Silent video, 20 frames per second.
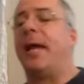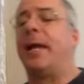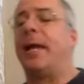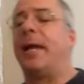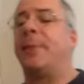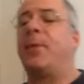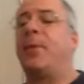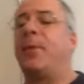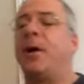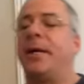
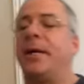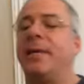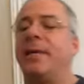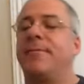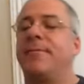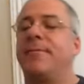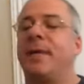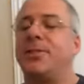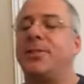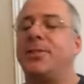organic
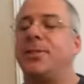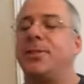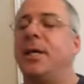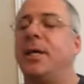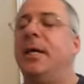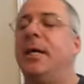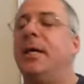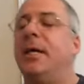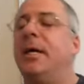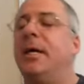body of
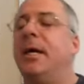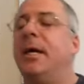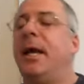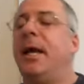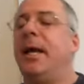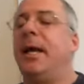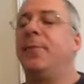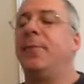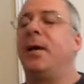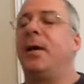flesh
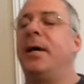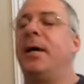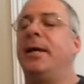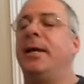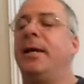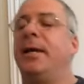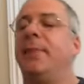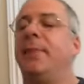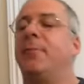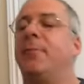and
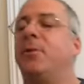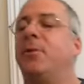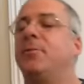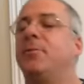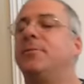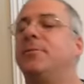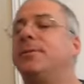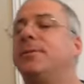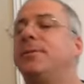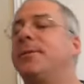blood and
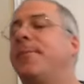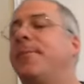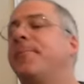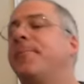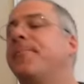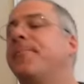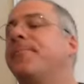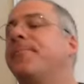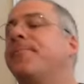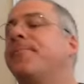bones.